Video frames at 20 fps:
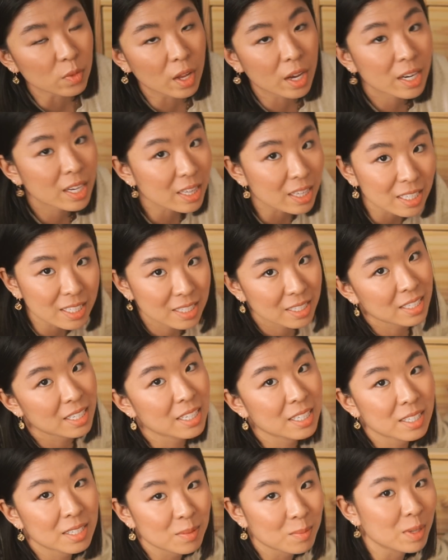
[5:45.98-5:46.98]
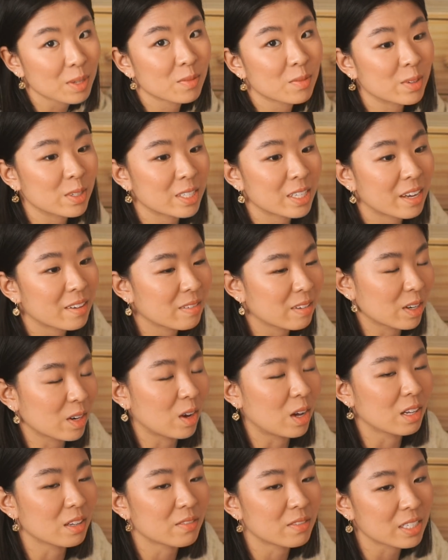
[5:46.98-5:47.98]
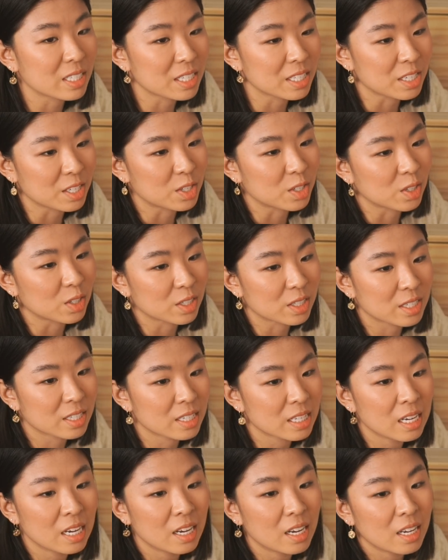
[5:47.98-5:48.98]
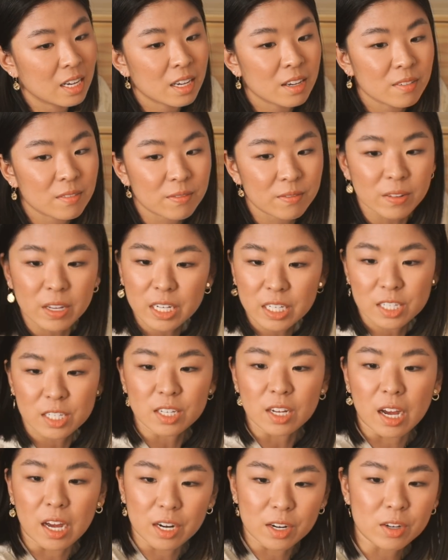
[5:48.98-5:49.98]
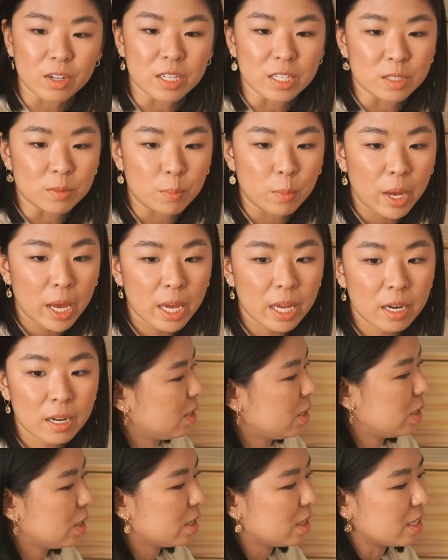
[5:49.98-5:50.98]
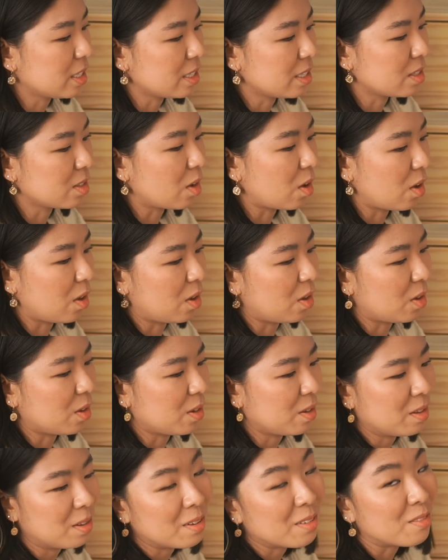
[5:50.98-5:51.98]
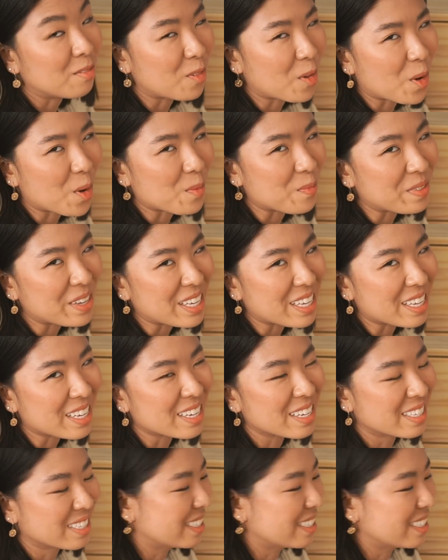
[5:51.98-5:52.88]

None of this needs to be for Stefan. All of his t-shirts fit under his bed. This is all for me.